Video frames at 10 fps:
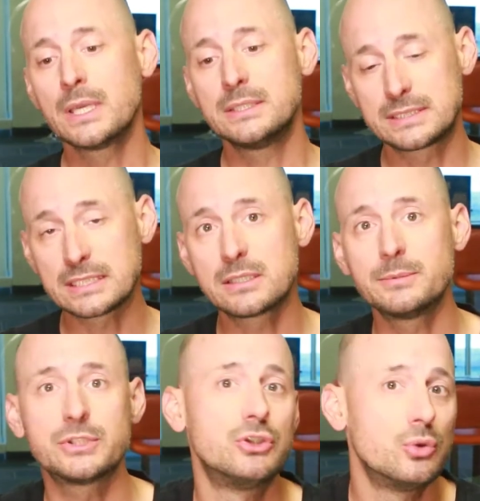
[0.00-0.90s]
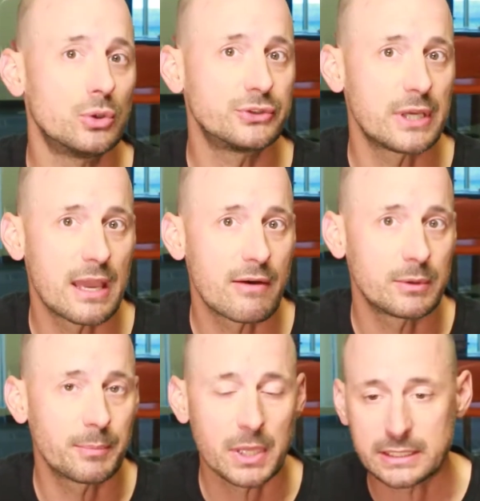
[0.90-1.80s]
systems and tools that you have in
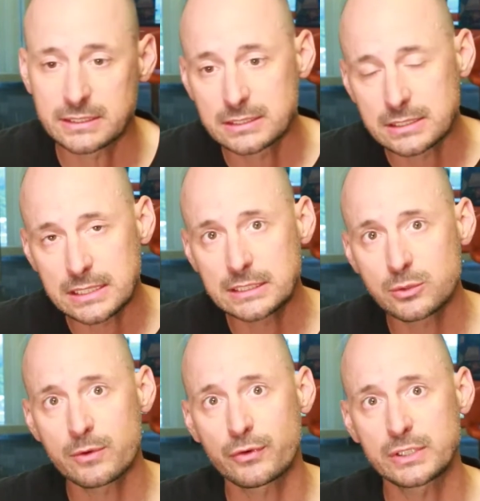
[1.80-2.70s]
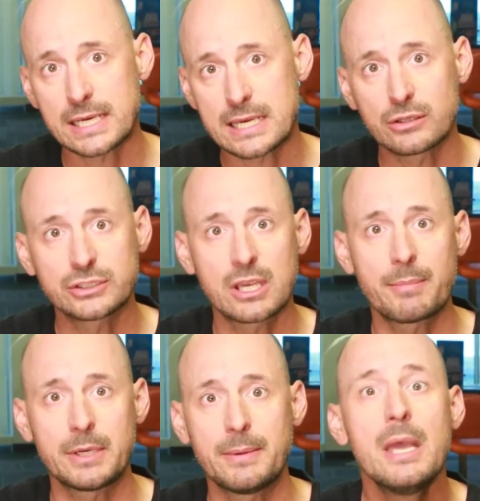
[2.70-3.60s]
place. This is an easy one for a technology
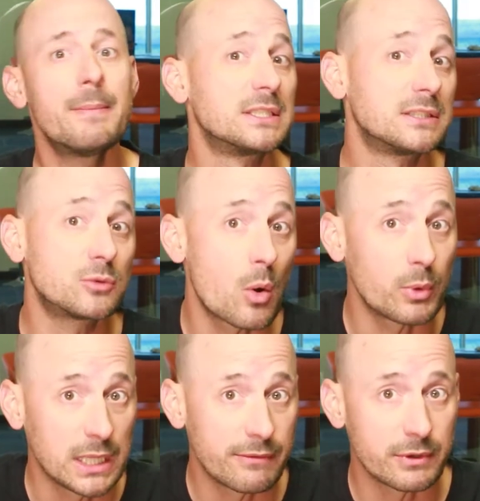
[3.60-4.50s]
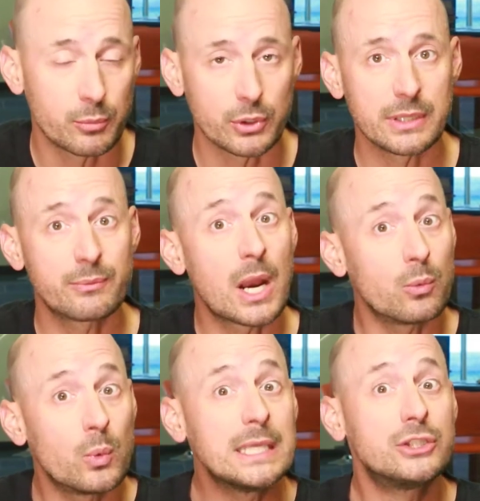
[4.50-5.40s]
company because this is what we live and breathe, right?
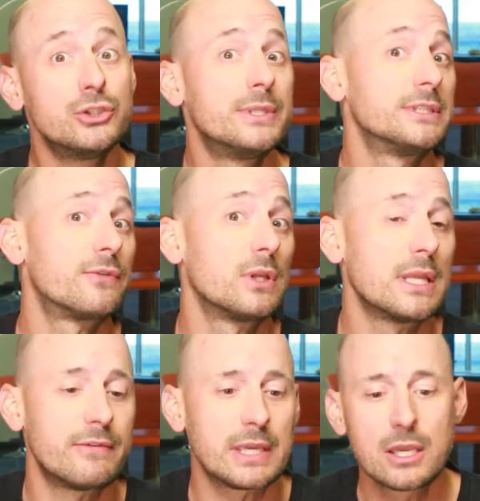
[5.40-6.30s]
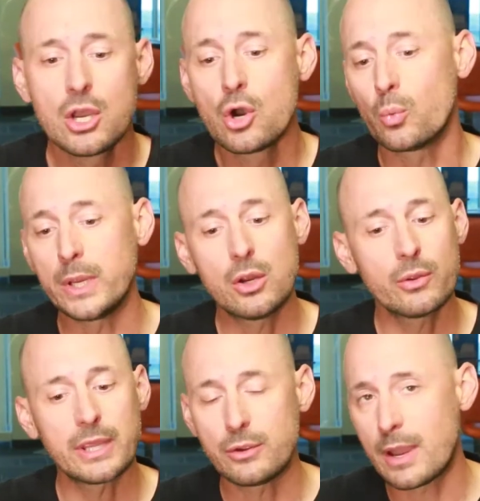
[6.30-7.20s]
We do this for a living. We know
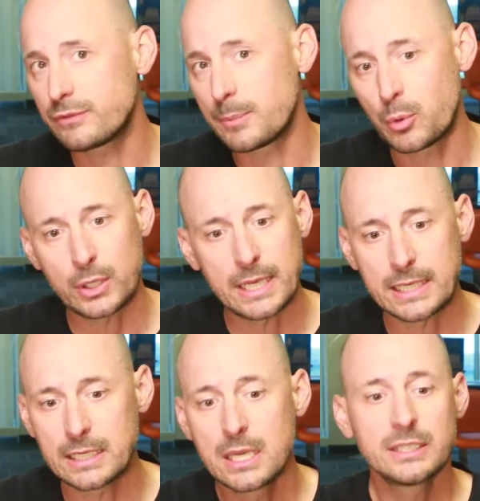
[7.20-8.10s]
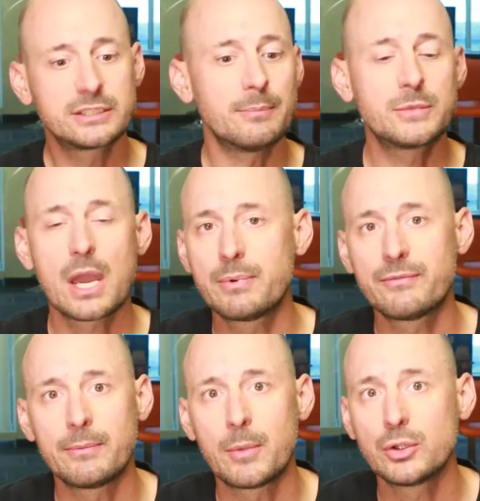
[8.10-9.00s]
that you have to put in some type of
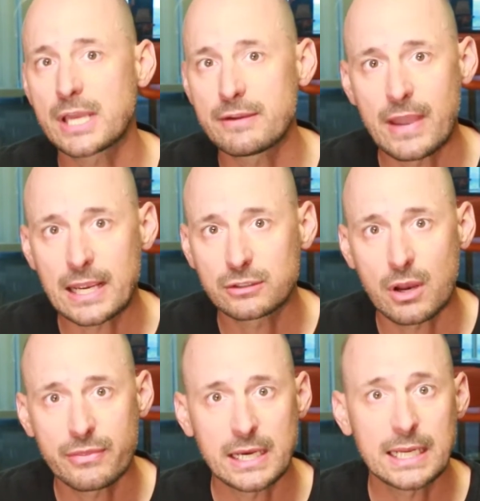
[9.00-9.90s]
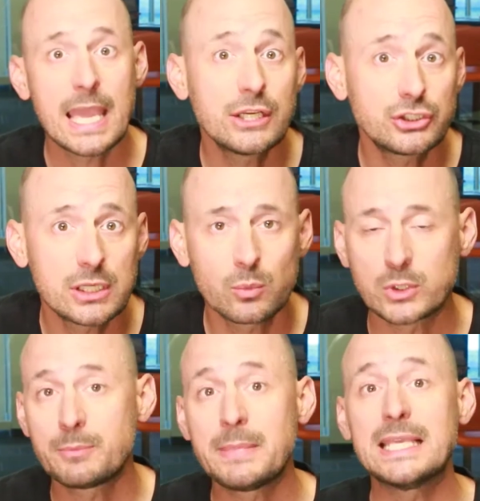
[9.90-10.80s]
a multi-factor authentication,
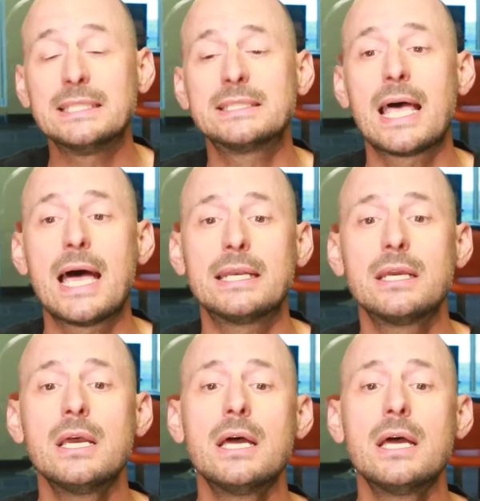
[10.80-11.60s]
which means that